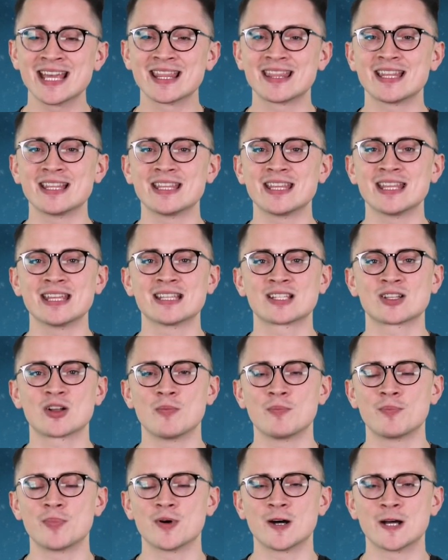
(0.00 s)
than years
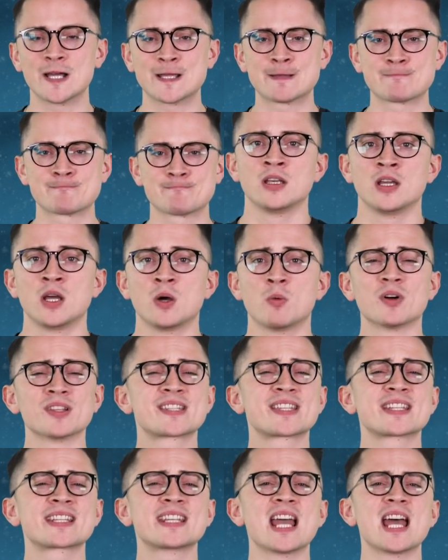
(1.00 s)
gone by.
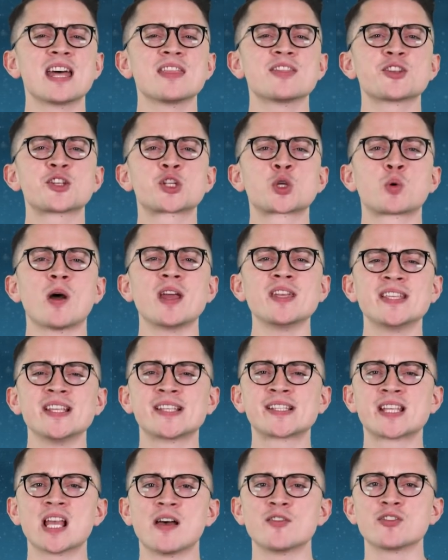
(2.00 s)
Once again, the
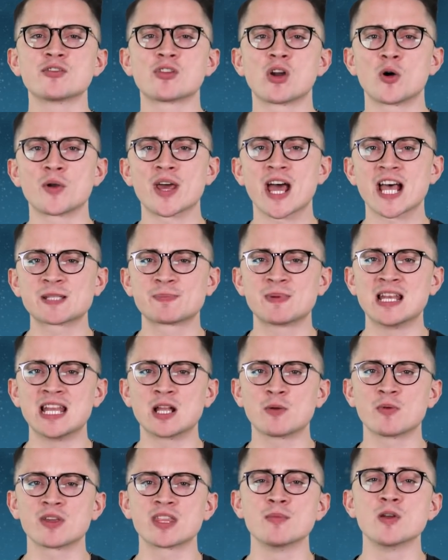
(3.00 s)
27-year-old has been
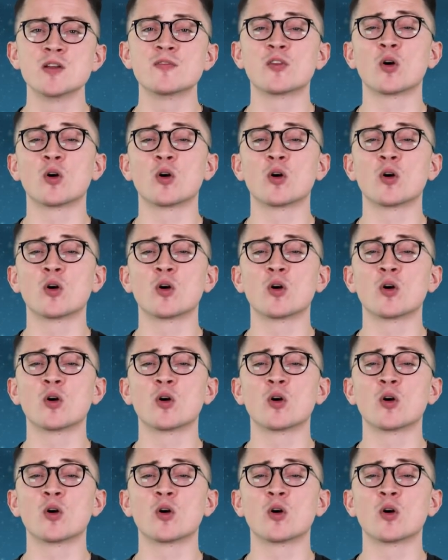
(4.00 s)
linked with a move